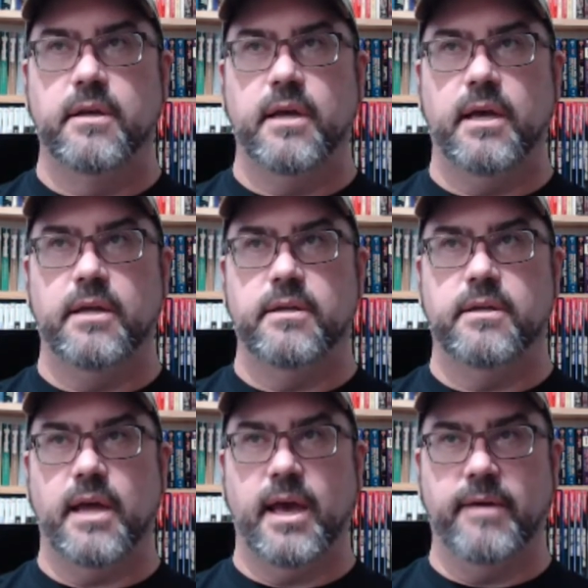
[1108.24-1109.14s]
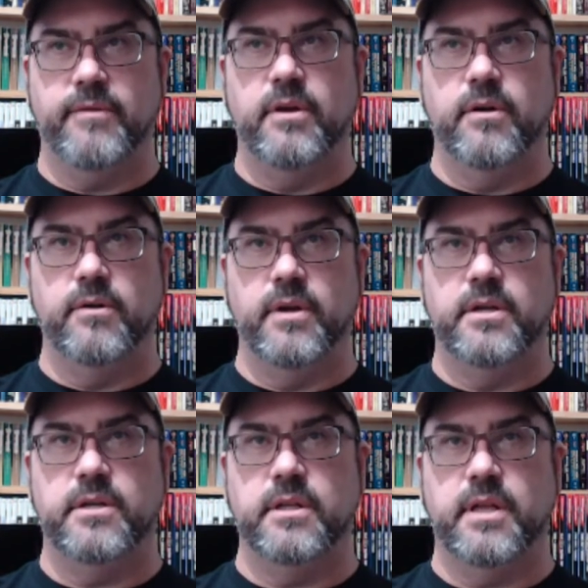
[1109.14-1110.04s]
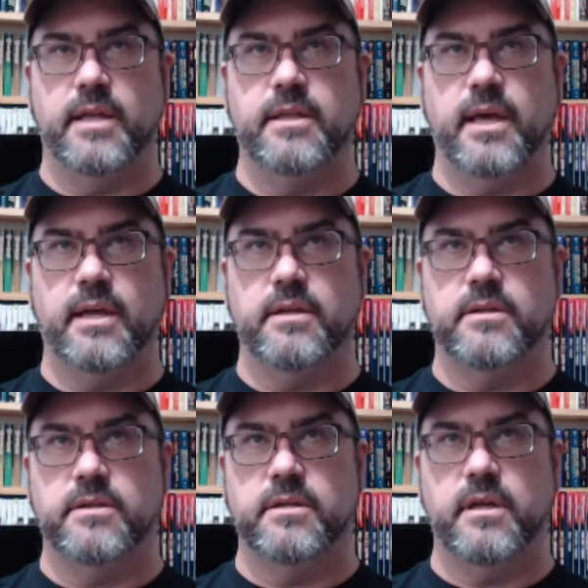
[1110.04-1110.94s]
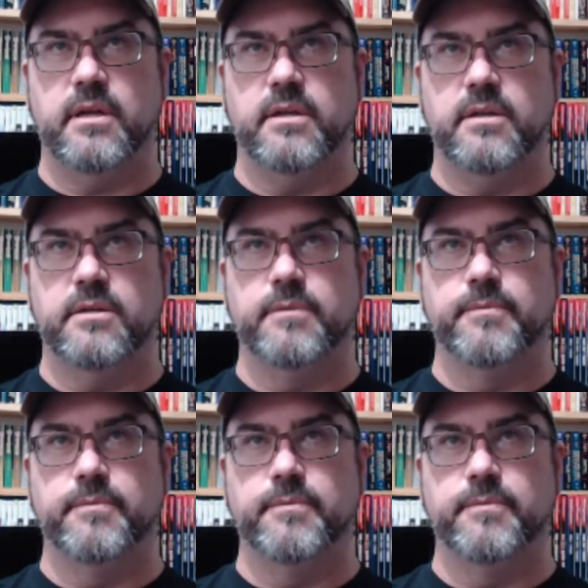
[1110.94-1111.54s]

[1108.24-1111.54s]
and having your own engine that is